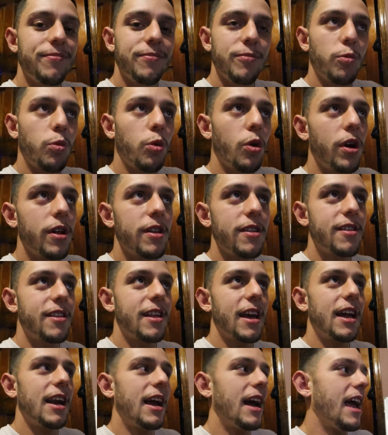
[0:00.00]
ones
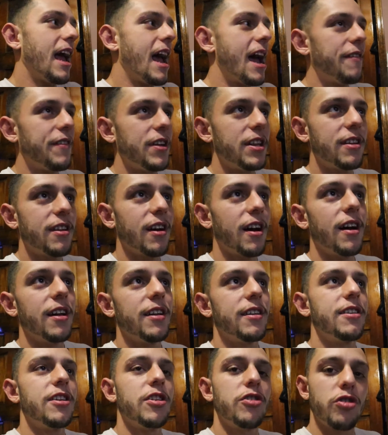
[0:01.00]
that I haven't
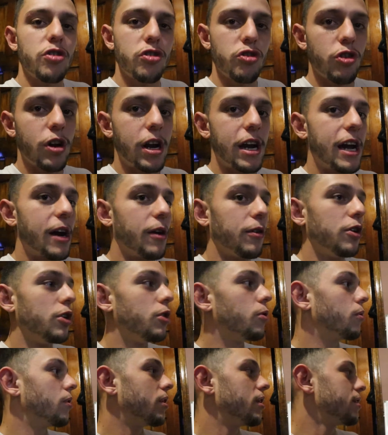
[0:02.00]
done to just try out
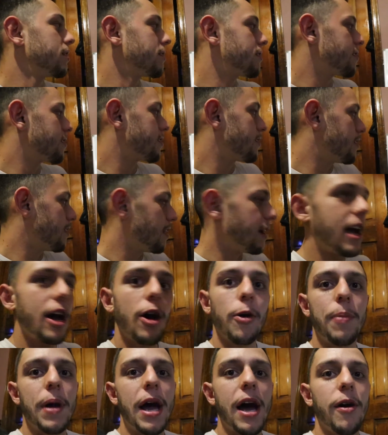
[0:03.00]
new ones to
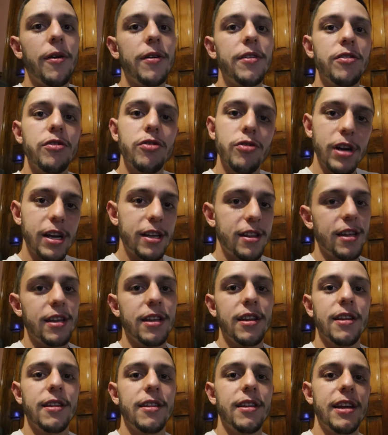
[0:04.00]
help out and
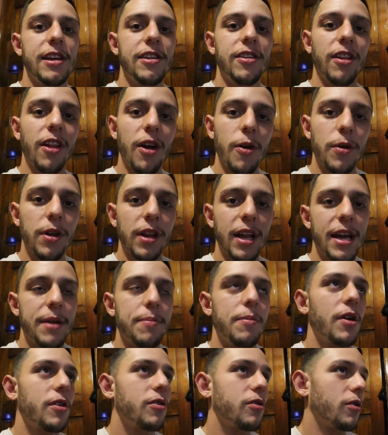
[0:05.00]
strengthen these lower leg
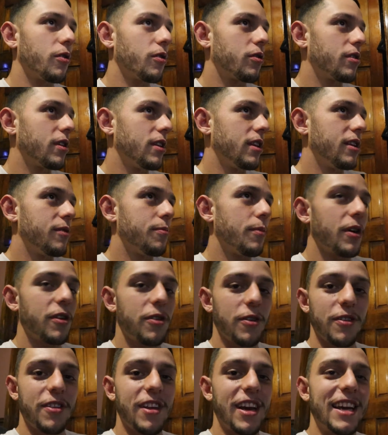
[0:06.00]
muscles and these
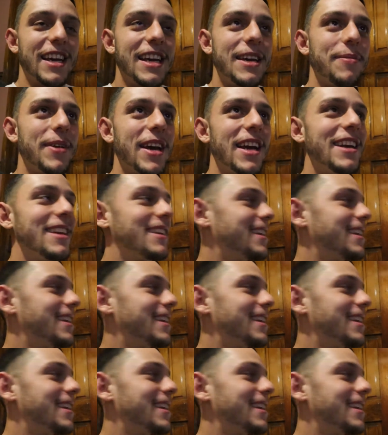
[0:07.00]
muscles I keep getting